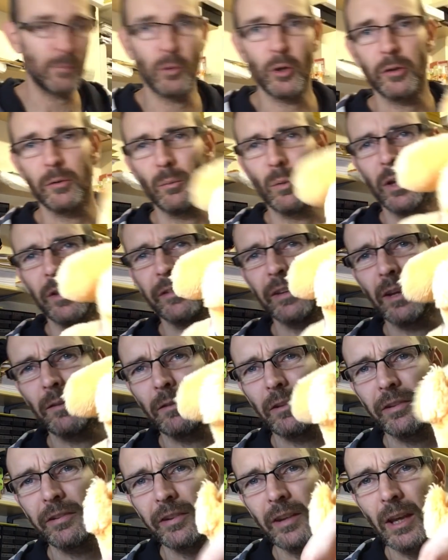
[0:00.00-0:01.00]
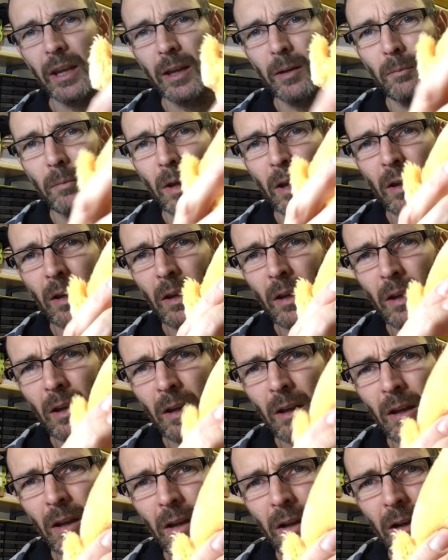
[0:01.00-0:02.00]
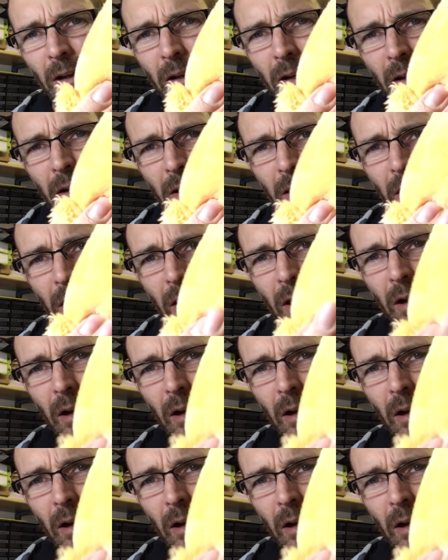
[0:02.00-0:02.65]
the modern ones have the same little